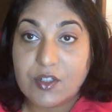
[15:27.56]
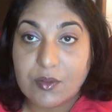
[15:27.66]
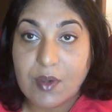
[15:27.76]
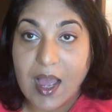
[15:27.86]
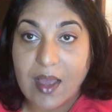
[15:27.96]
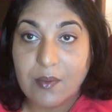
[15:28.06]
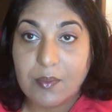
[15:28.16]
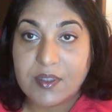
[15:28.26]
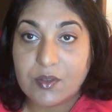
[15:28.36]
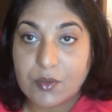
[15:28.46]
that you
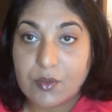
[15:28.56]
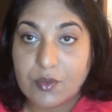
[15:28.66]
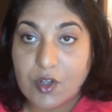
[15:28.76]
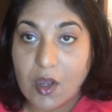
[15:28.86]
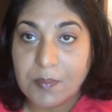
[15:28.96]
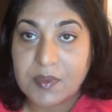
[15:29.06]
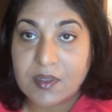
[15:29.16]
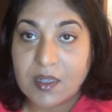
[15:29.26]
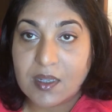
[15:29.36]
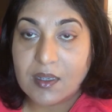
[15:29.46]
have with screw
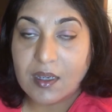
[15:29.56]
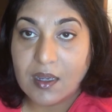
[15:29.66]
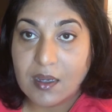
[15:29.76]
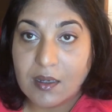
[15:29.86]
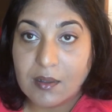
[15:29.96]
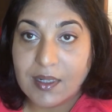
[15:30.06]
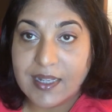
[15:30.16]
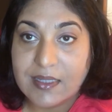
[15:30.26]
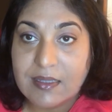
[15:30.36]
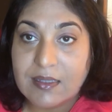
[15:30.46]
tops,
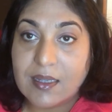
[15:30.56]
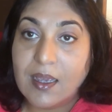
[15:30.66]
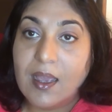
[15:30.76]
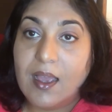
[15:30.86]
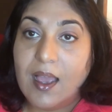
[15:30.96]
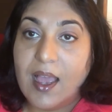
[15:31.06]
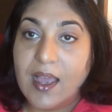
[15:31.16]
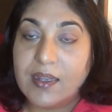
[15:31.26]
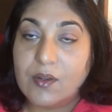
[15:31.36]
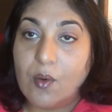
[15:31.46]
lids,
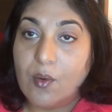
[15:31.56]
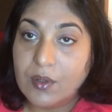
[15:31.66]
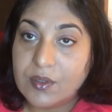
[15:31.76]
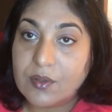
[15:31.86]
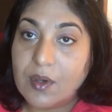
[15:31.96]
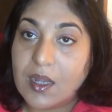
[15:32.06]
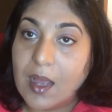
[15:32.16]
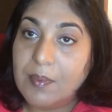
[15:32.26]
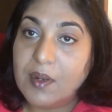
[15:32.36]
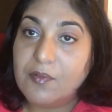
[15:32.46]
and also a
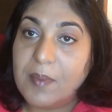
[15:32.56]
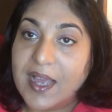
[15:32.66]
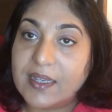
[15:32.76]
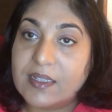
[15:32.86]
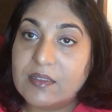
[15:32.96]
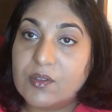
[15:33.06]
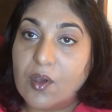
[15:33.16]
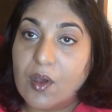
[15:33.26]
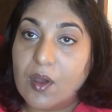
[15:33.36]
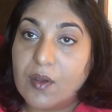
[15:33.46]
couple of packets
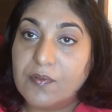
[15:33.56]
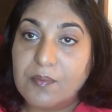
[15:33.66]
of